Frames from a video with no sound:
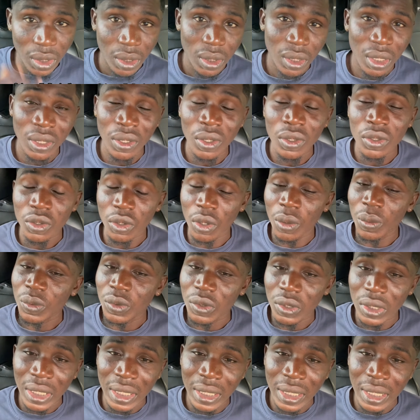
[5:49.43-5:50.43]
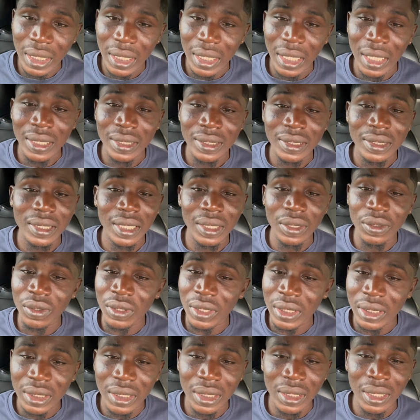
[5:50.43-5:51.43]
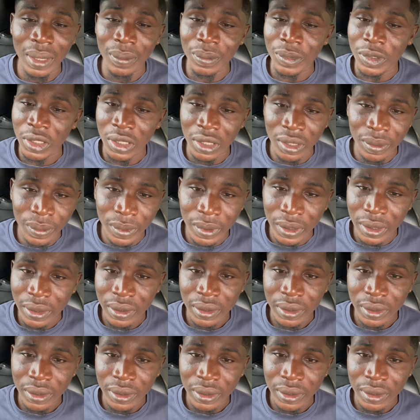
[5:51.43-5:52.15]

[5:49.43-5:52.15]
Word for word: Let us come together and settle this in amicably.